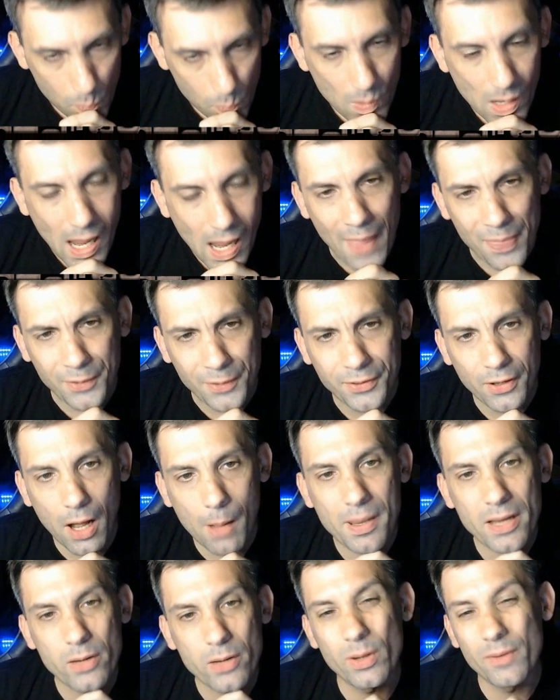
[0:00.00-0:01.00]
At the top
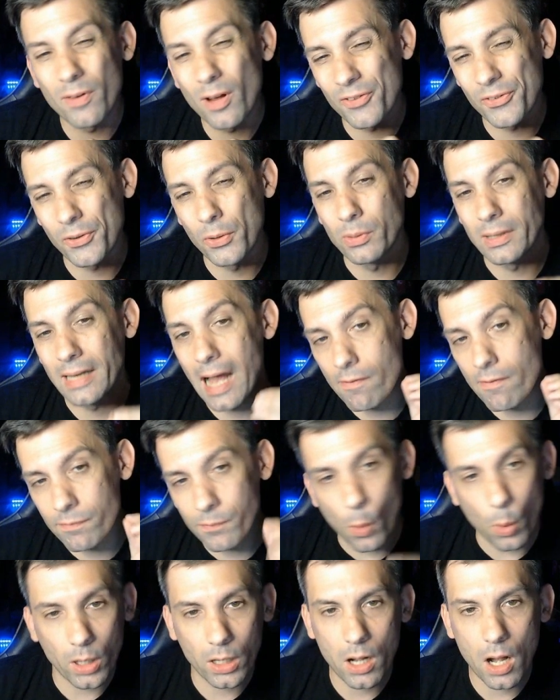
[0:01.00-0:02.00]
end, we've also got
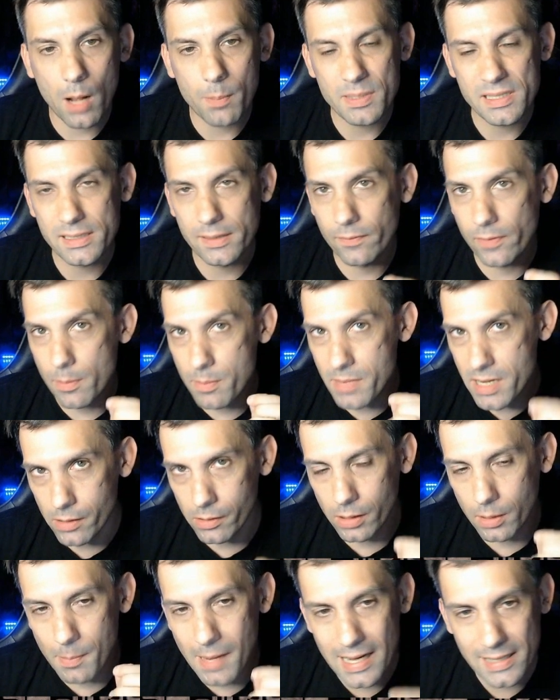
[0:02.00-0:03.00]
4 copies of the Meathook
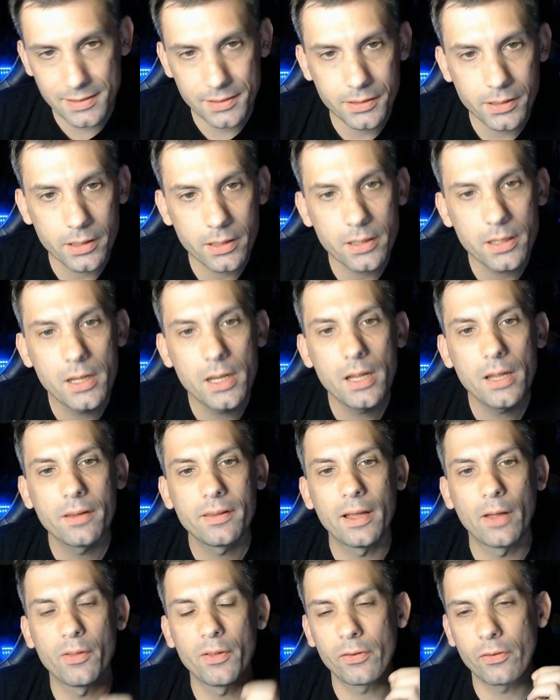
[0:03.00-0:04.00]
Massacre.
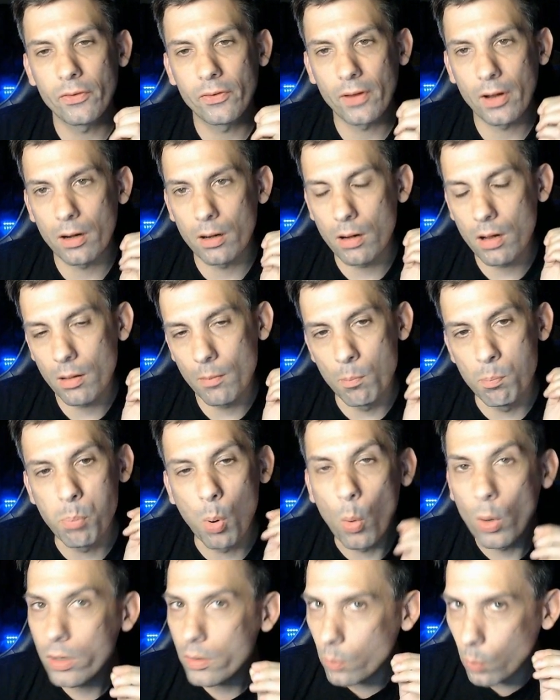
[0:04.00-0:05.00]
Now, this is our
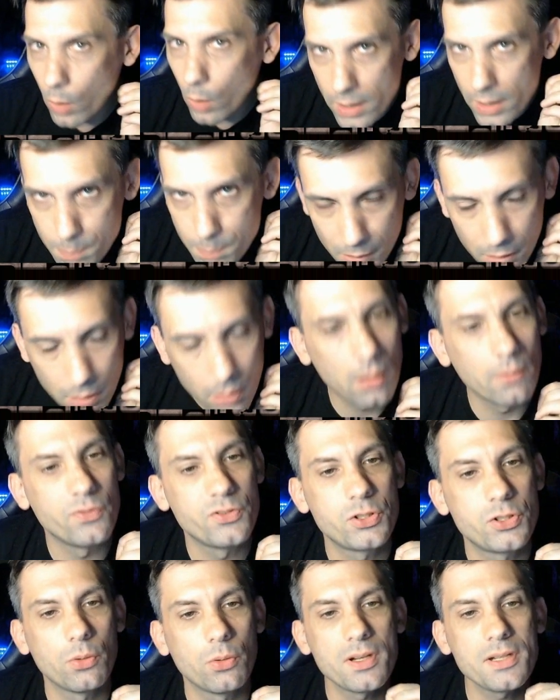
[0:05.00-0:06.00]
board wipe of
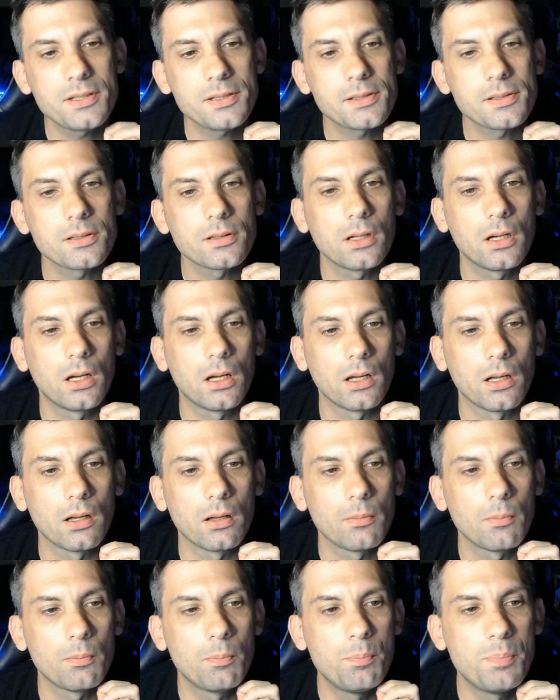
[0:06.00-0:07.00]
choice,
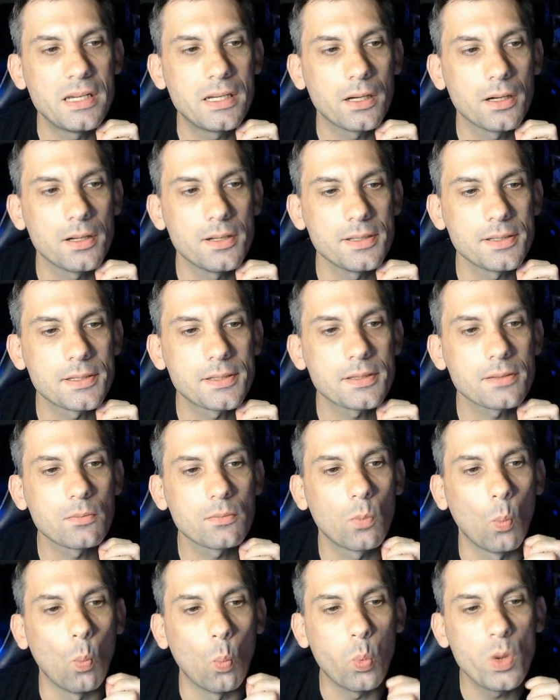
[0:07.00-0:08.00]
because
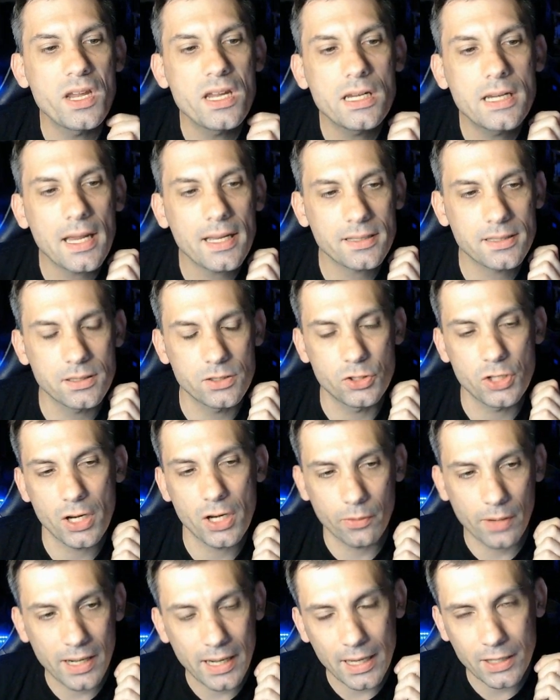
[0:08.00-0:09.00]
we get to
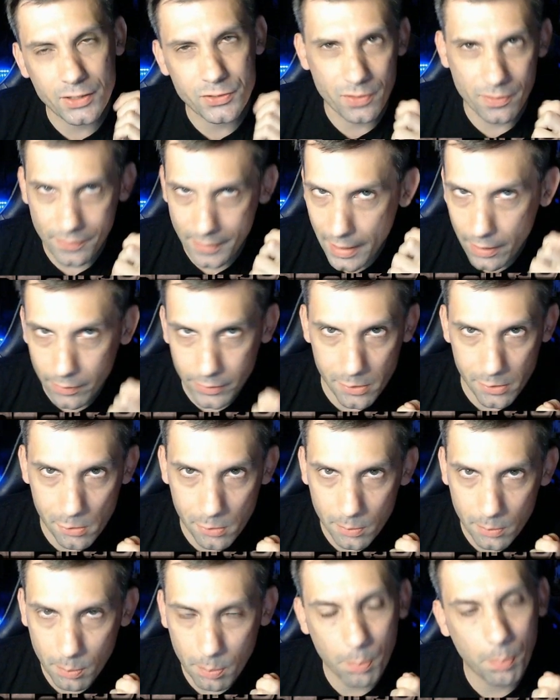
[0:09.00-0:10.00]
generate extra value
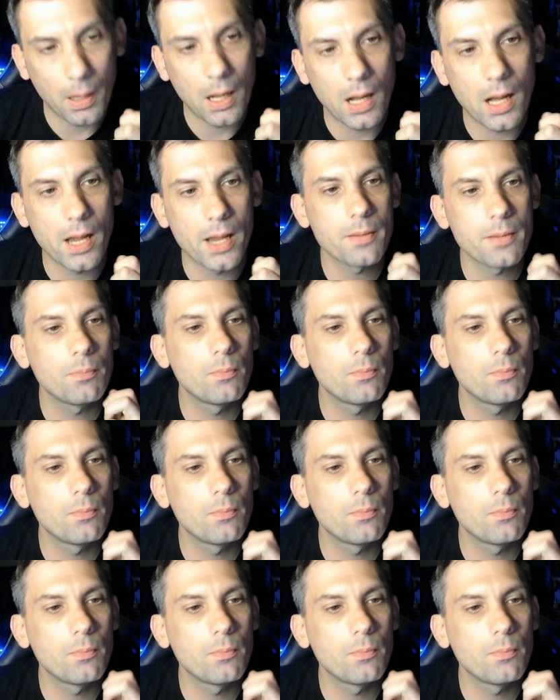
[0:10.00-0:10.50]
by